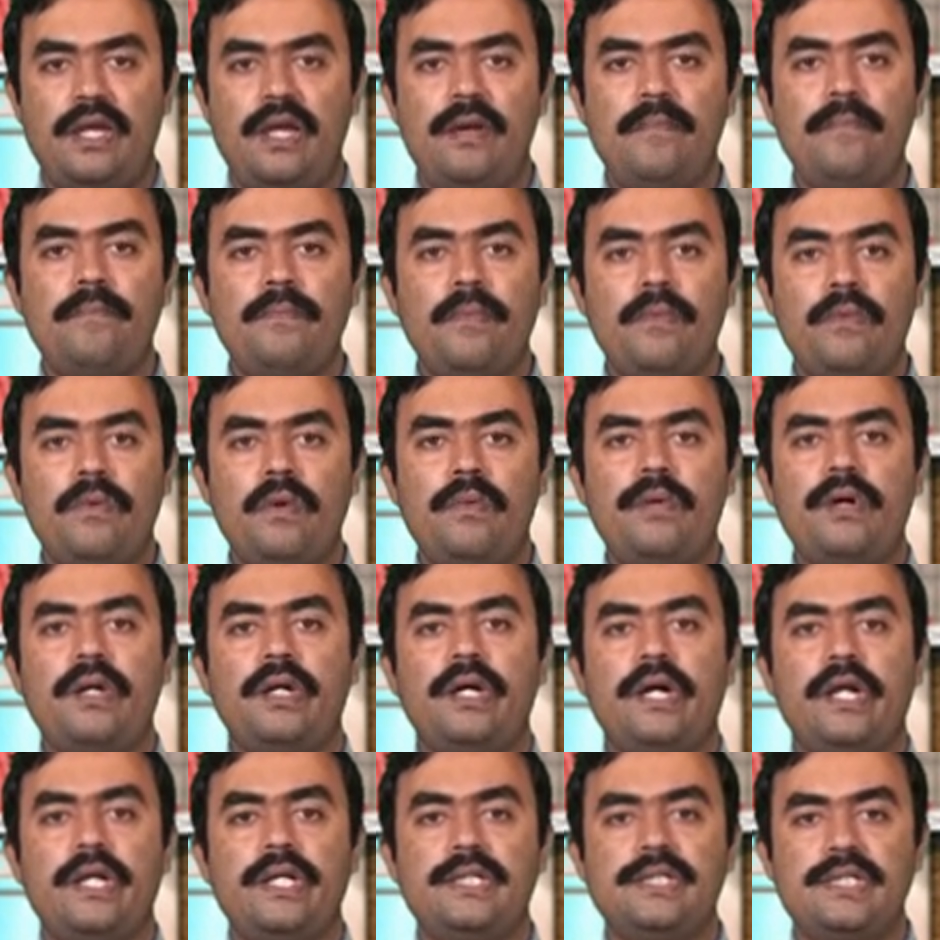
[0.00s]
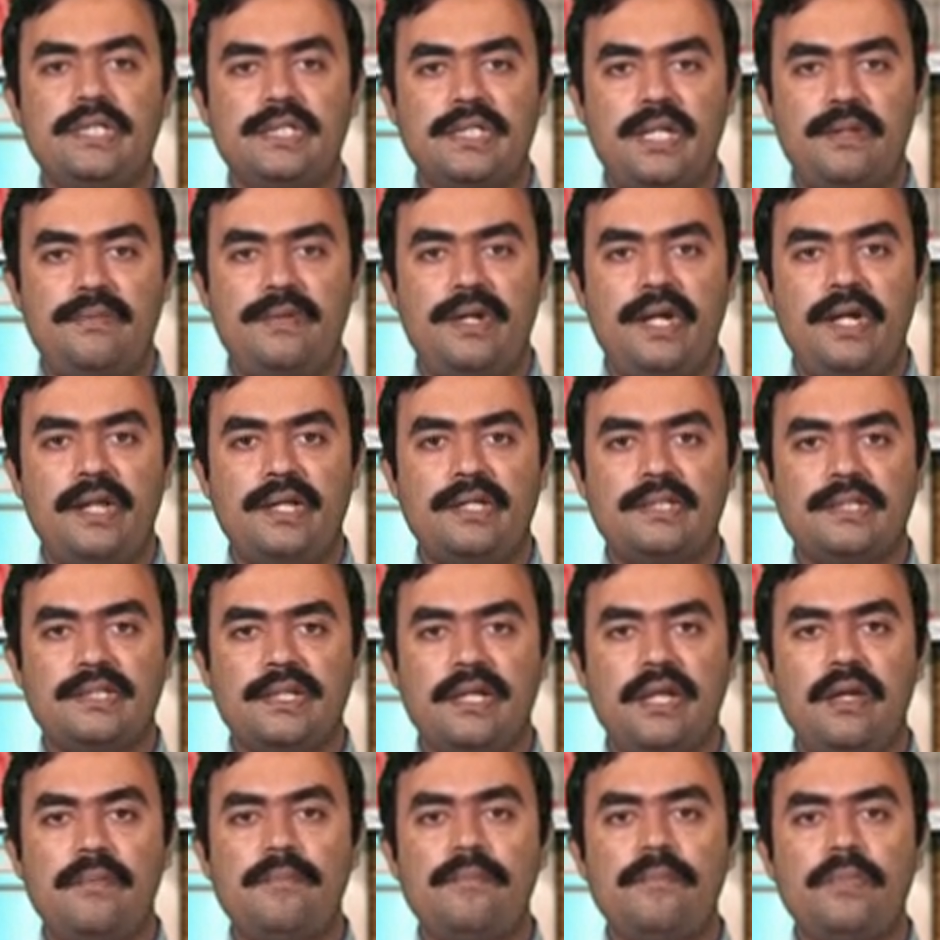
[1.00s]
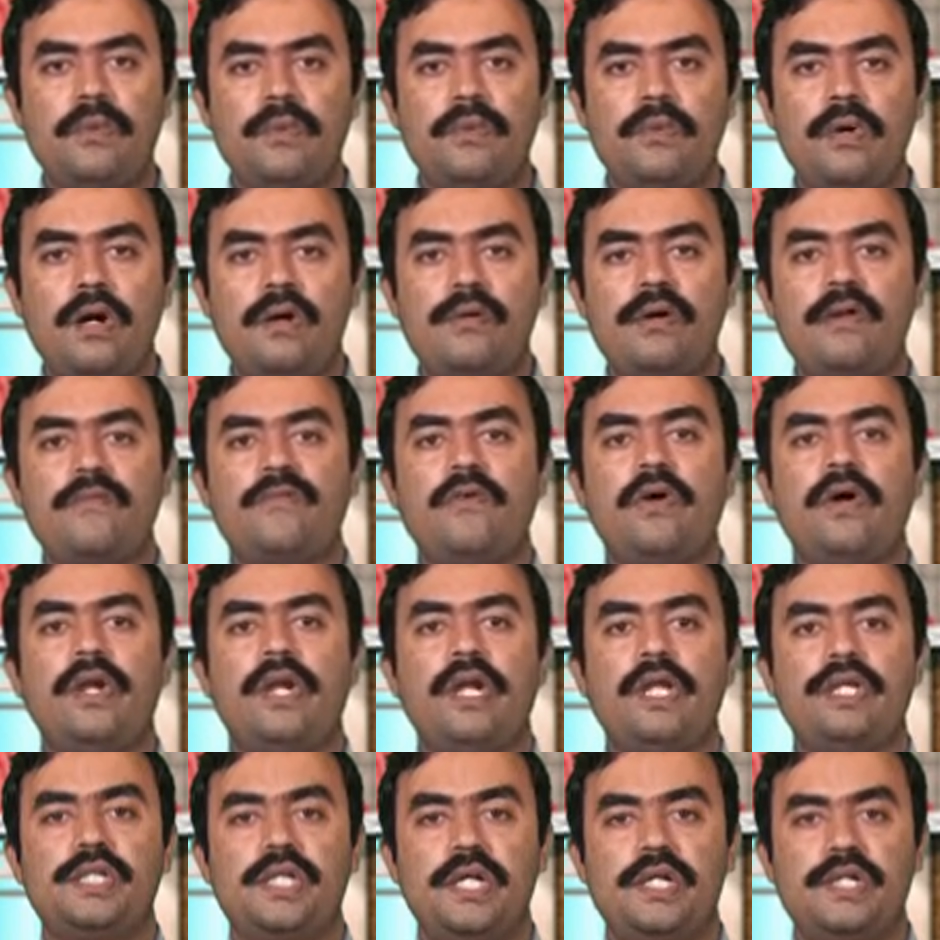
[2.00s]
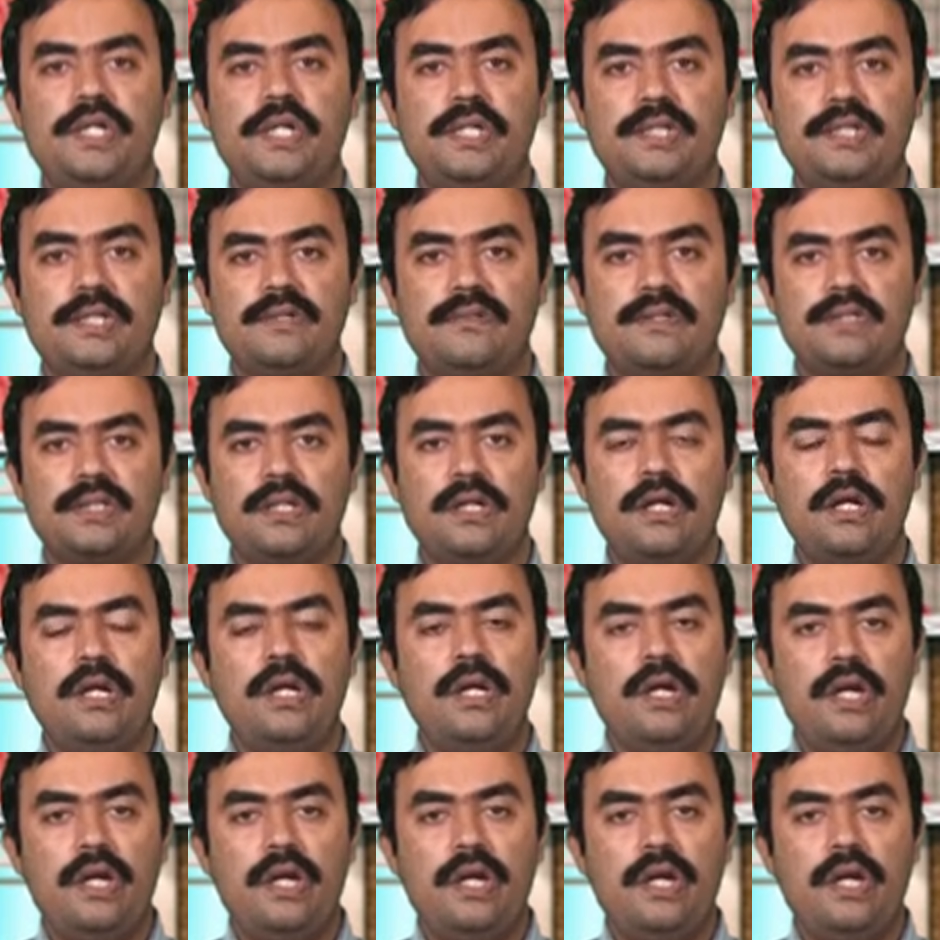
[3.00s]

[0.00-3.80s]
improve our currency stabilities, improve our foreign exchange reserves.